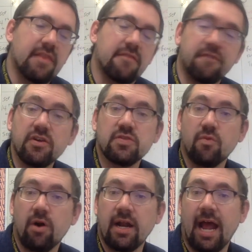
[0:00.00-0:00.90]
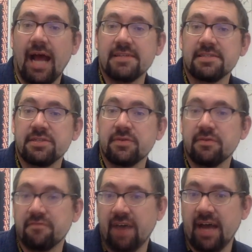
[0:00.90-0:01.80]
The first one has to do with
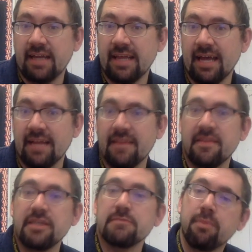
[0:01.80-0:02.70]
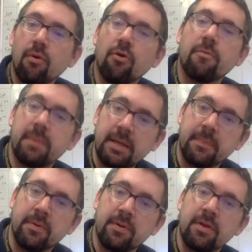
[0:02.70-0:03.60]
the fact that these poor
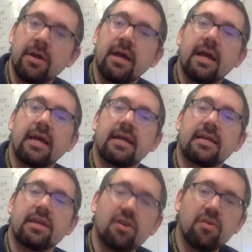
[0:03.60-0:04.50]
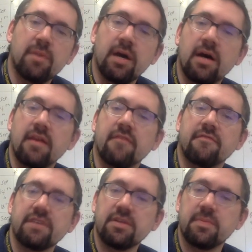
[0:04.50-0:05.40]
people in Cuba and the
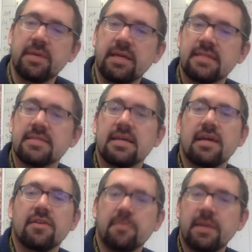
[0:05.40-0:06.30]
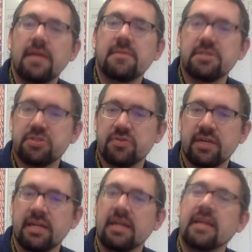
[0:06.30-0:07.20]
Philippines, they're being
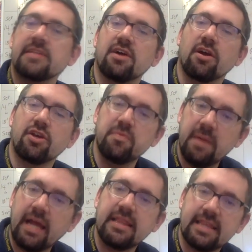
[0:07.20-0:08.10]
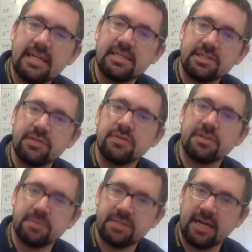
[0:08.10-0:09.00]
mistreated, and it's our humane thing to do is
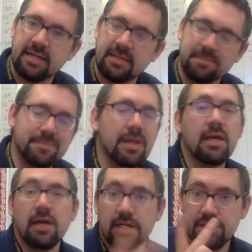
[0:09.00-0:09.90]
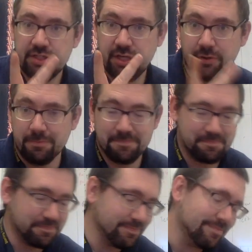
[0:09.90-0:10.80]
to protect them. 2,
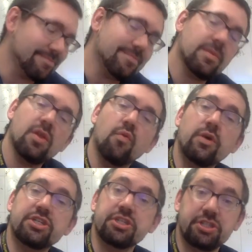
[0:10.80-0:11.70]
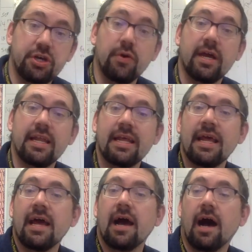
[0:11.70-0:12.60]
we should do it
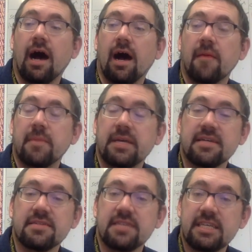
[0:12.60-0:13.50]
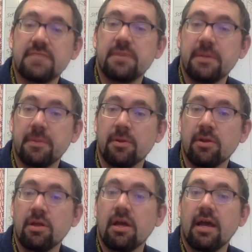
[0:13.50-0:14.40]
because these people
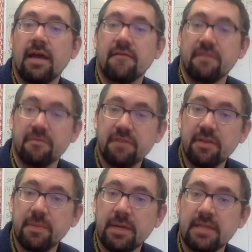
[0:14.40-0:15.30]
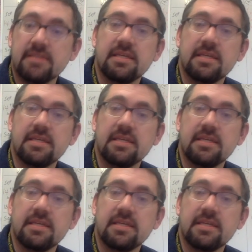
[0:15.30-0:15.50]
in the Philippines,